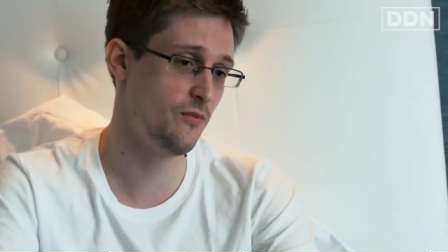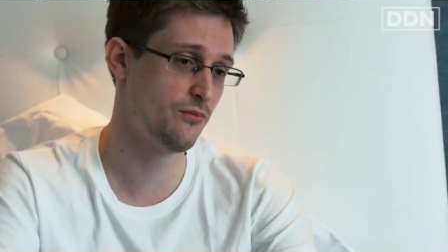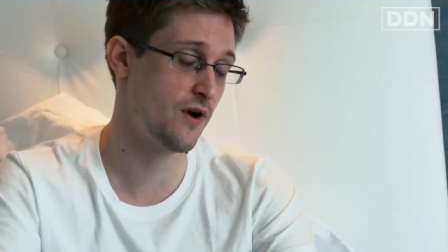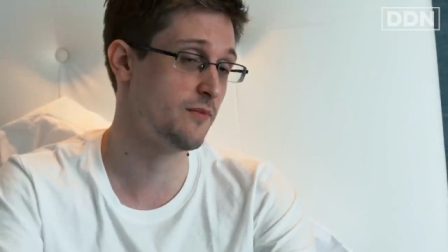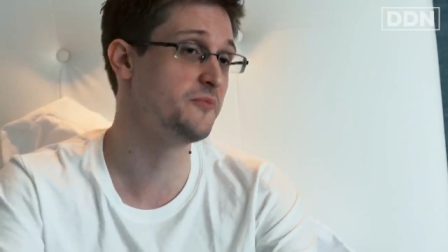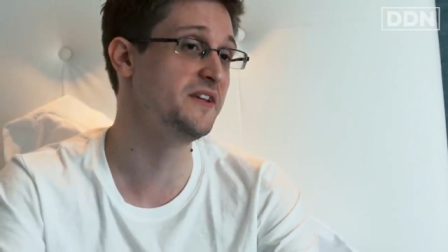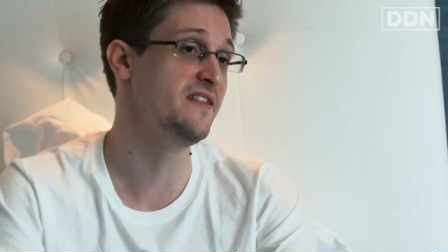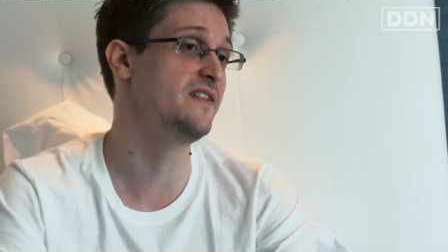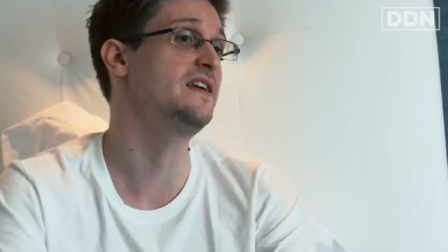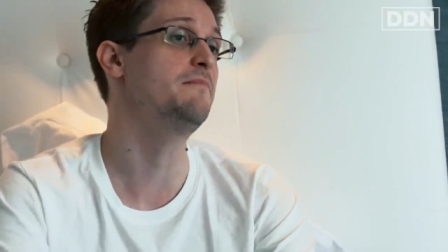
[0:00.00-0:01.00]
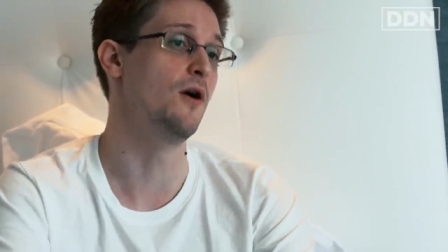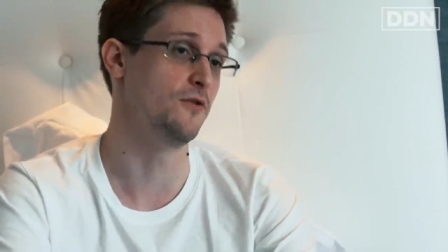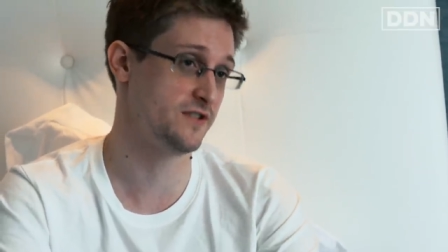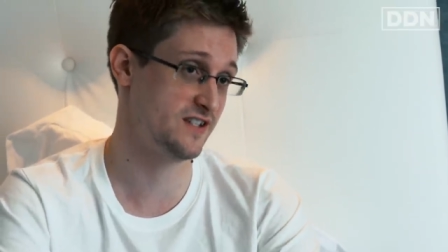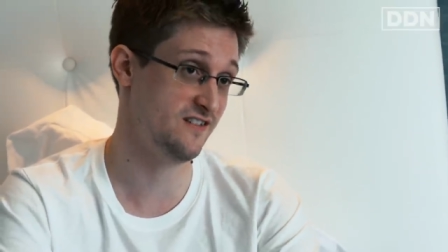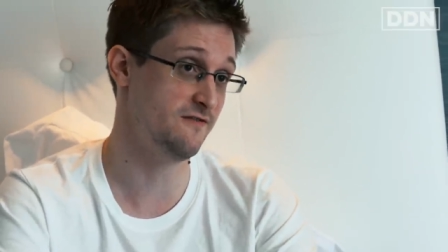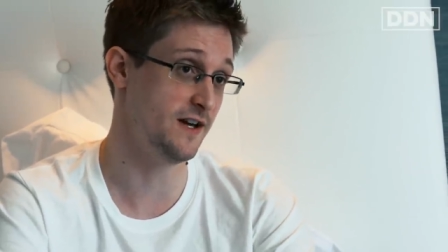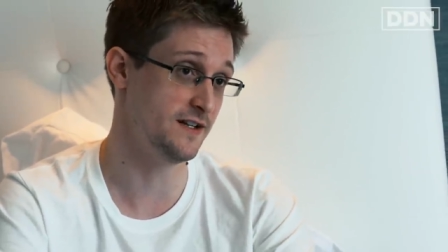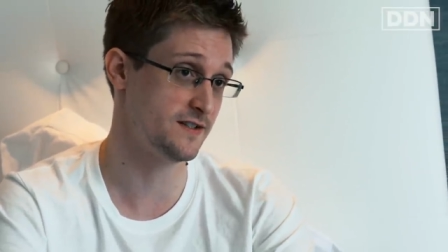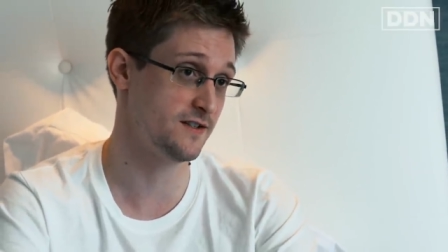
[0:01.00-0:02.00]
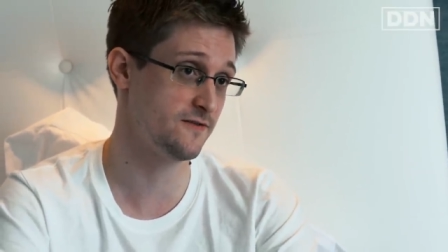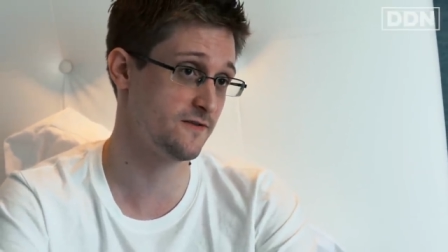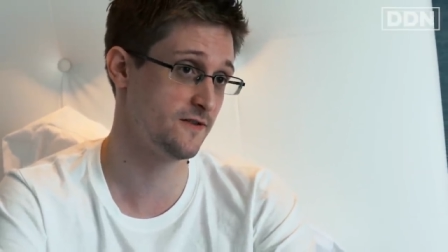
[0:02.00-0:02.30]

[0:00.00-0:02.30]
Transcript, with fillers: probably the most invasive